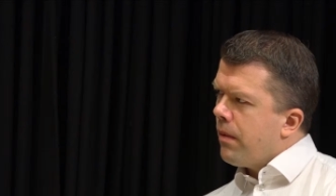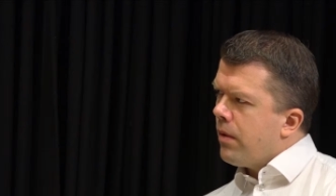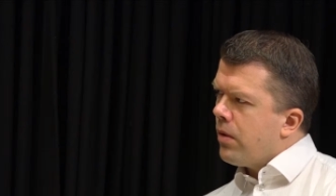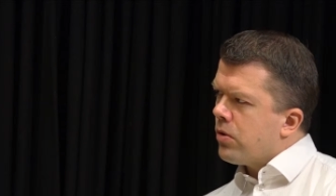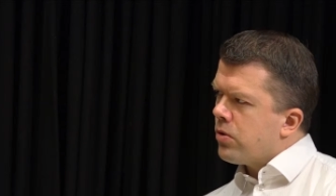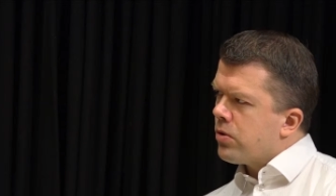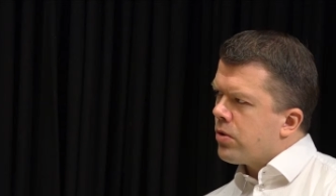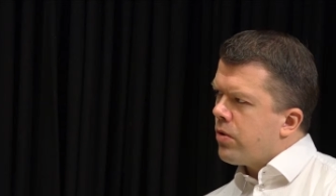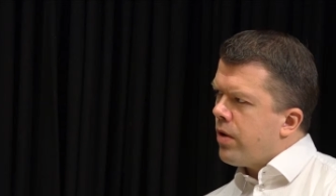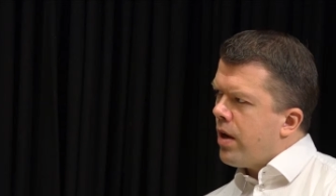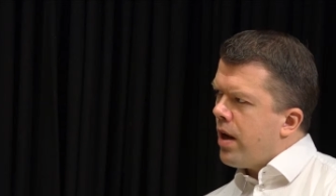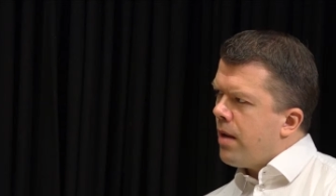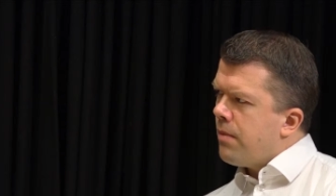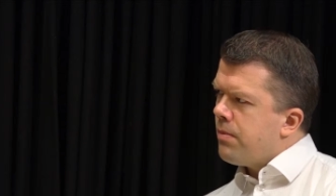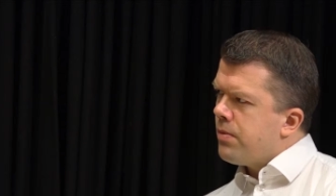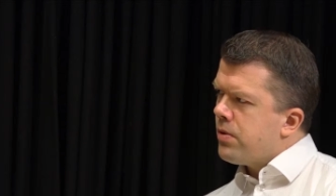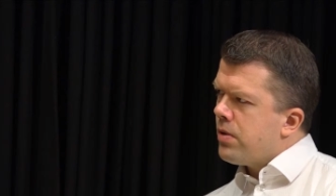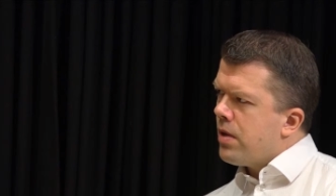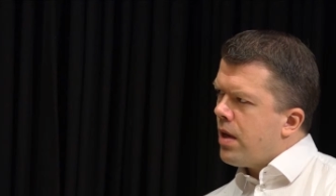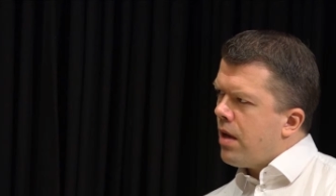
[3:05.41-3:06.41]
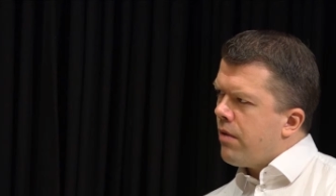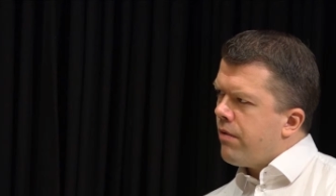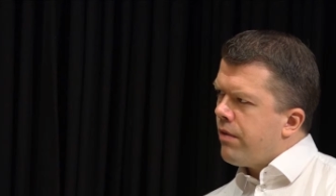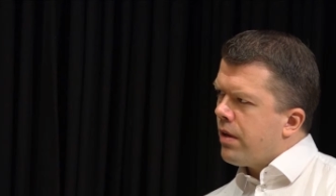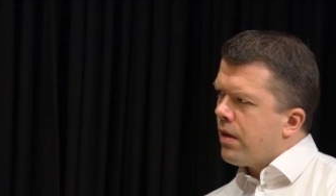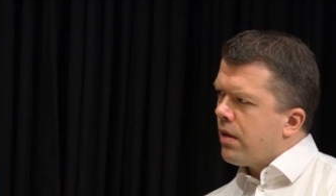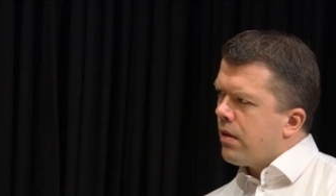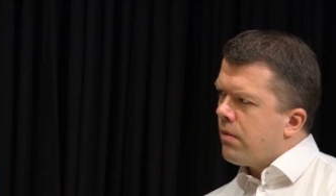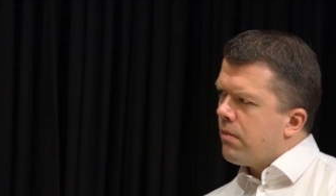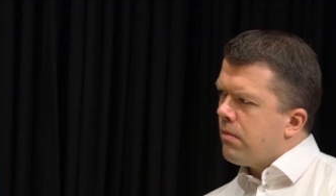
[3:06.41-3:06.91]
You know, scribes
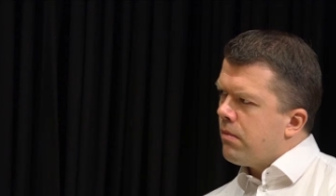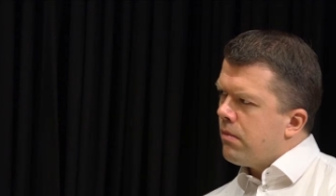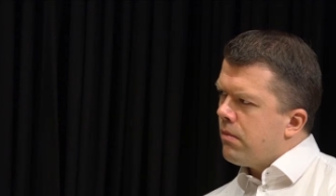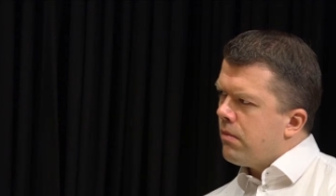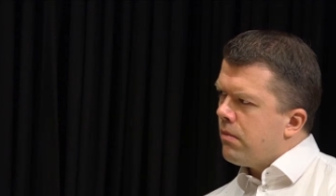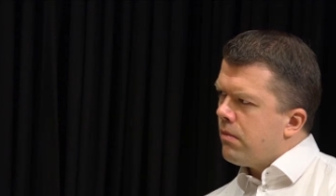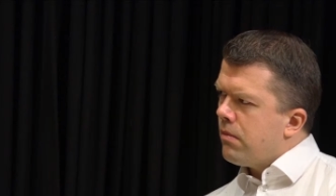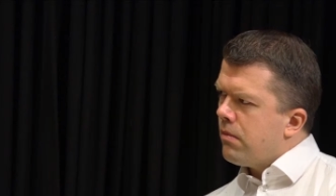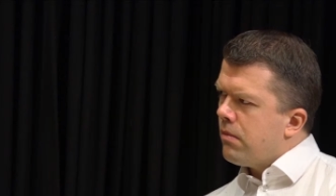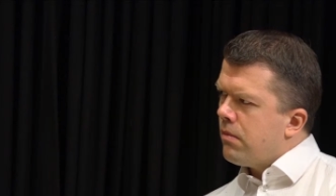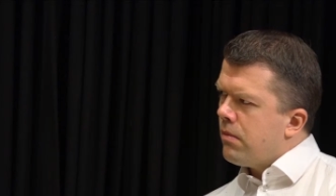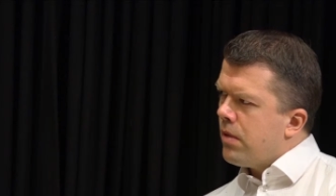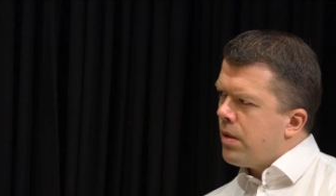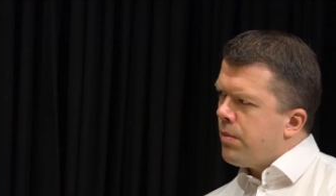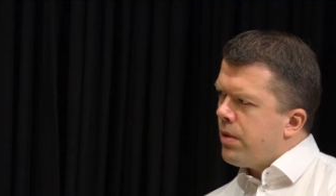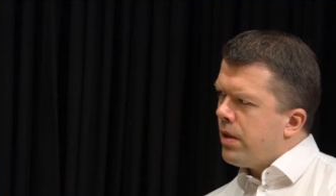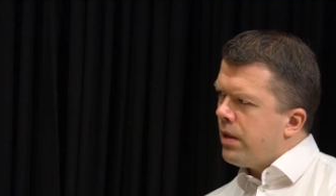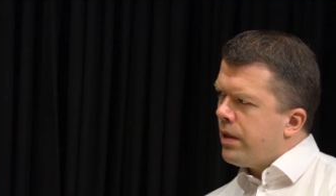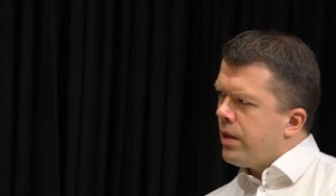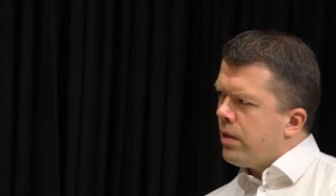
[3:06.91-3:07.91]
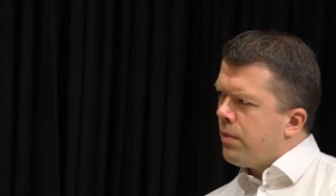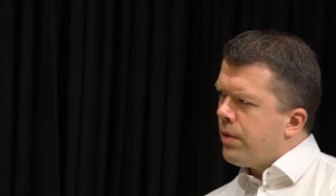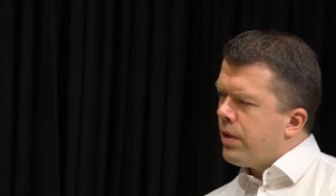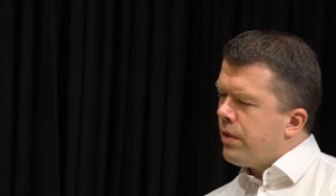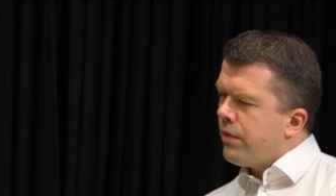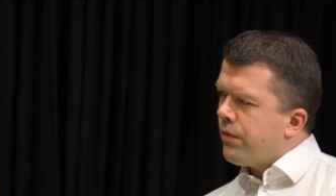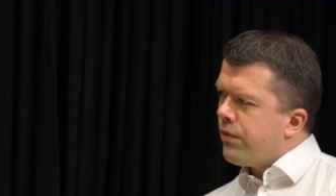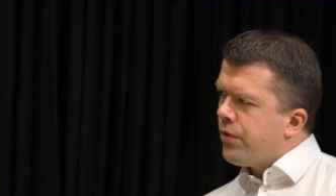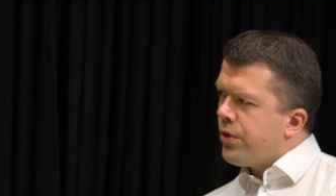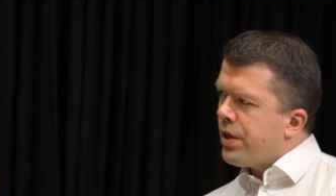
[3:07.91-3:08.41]
having maybe a little
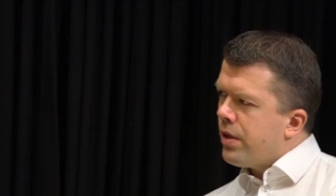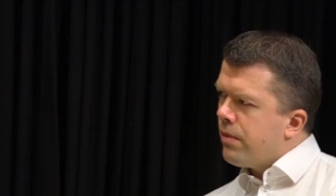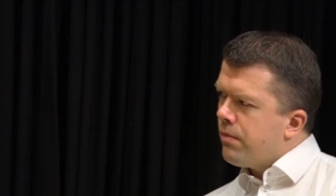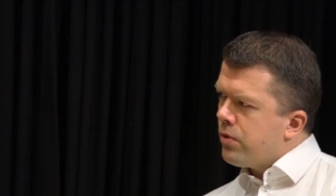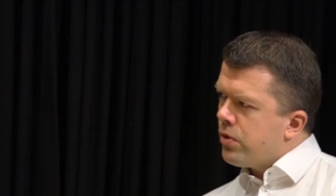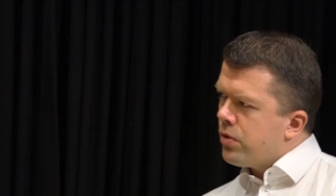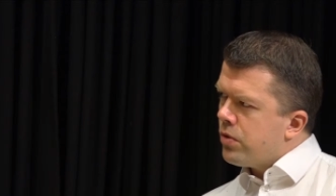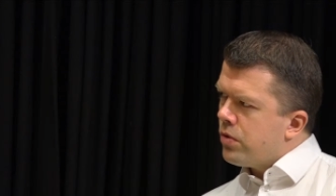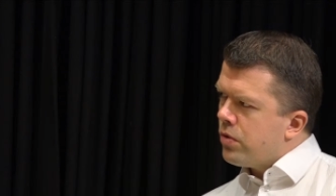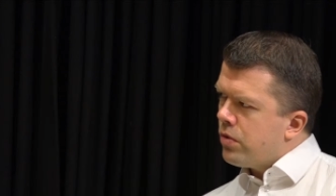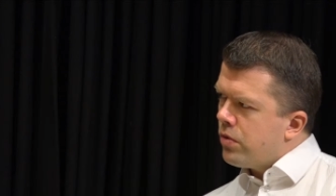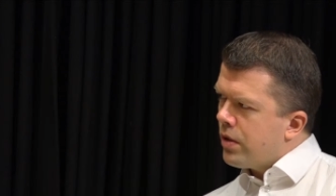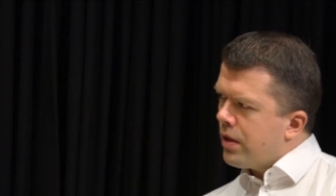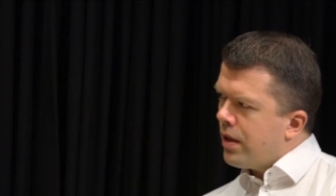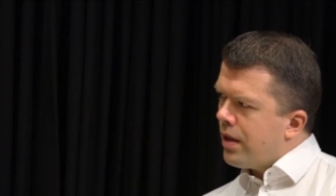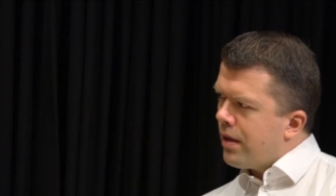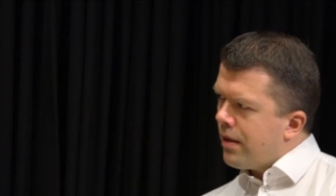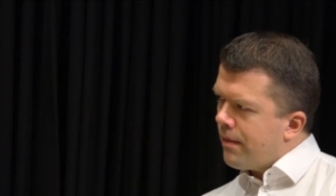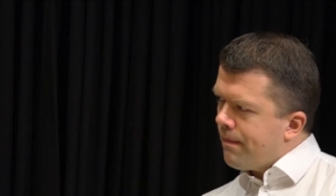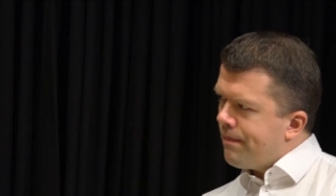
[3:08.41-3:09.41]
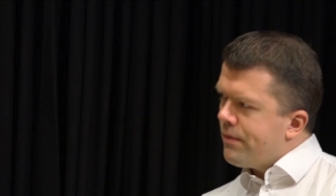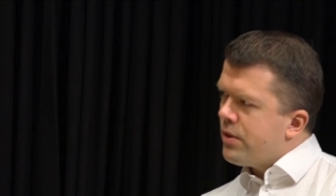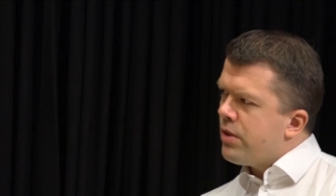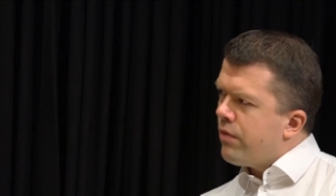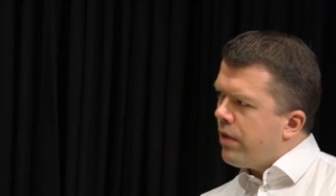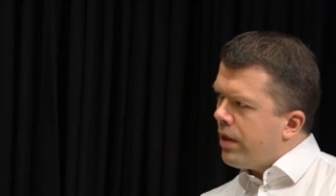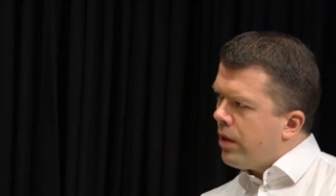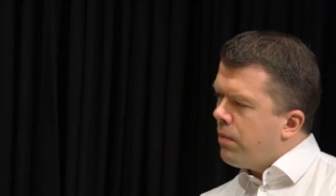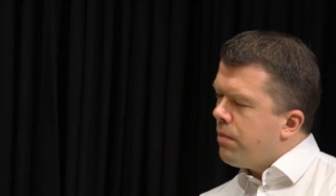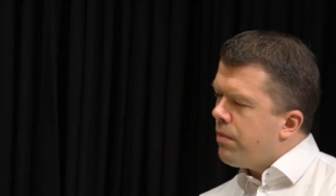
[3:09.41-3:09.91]
bit of freedom to kind of
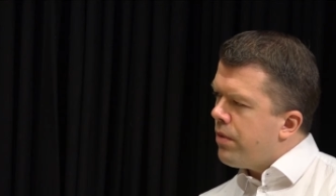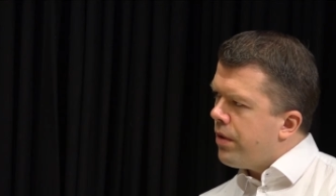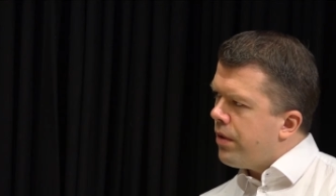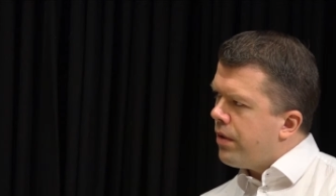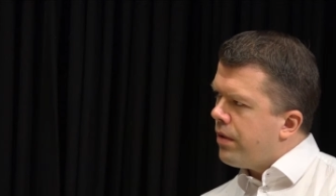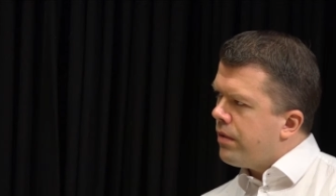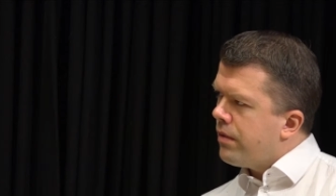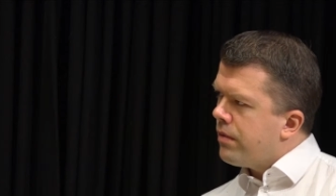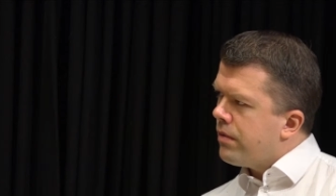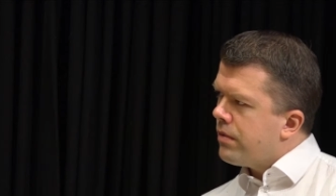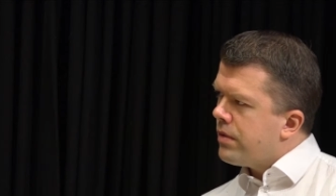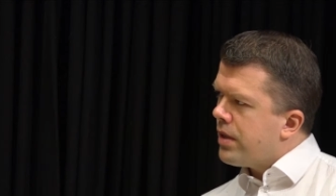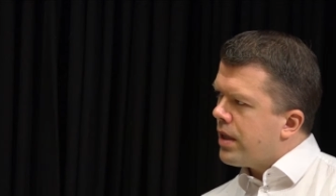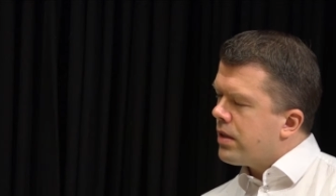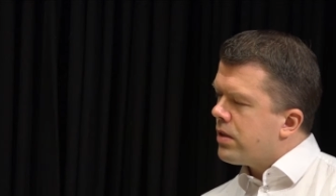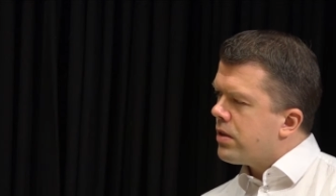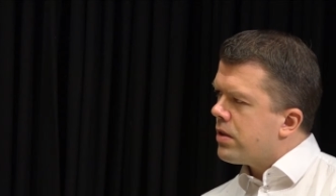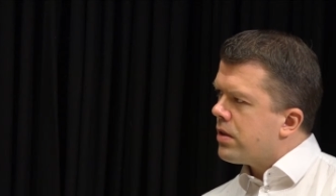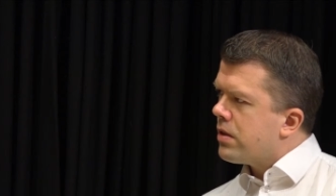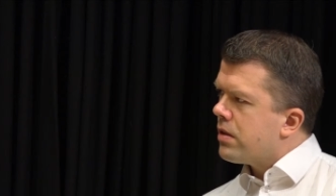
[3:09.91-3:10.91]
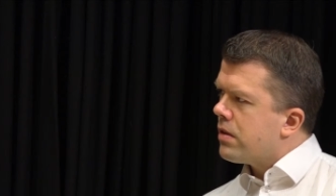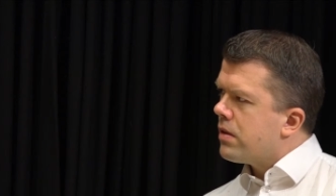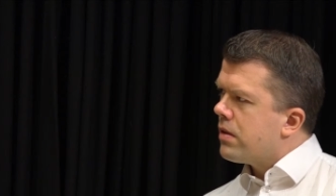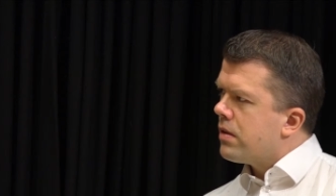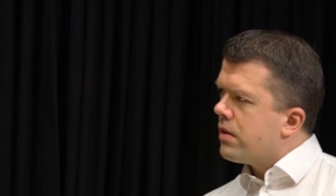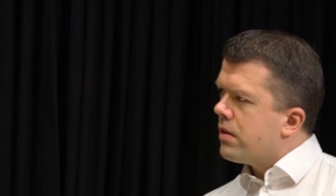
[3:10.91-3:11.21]
develop their texts.